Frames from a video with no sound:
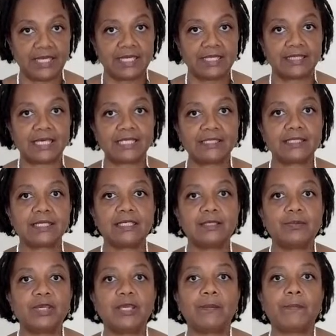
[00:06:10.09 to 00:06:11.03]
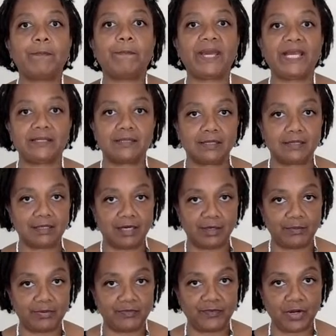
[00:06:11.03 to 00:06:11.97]
that's going to be a better
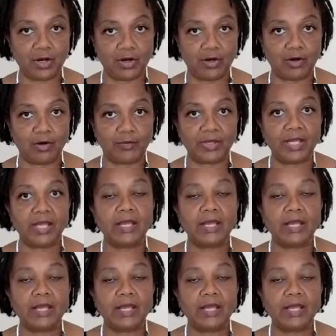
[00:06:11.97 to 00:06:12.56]
type of carb,